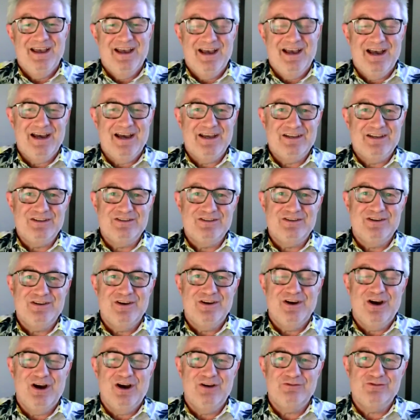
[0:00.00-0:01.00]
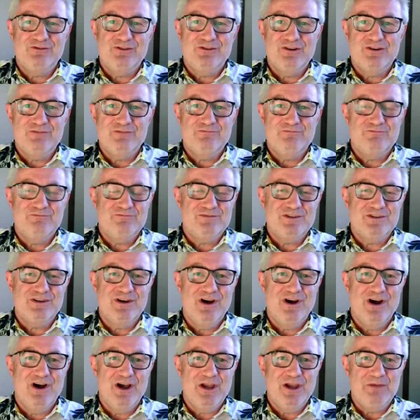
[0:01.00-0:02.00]
And after a
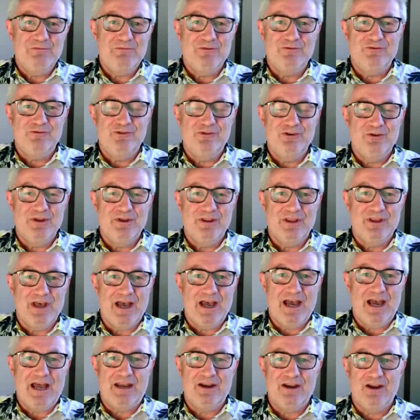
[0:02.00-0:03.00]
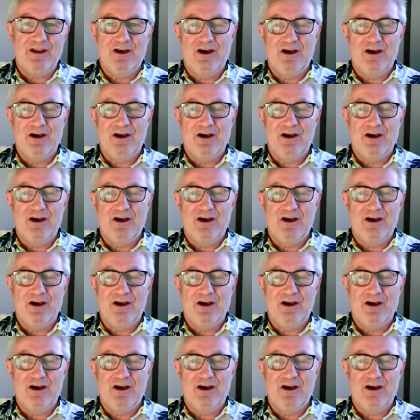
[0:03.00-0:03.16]
time of doing that,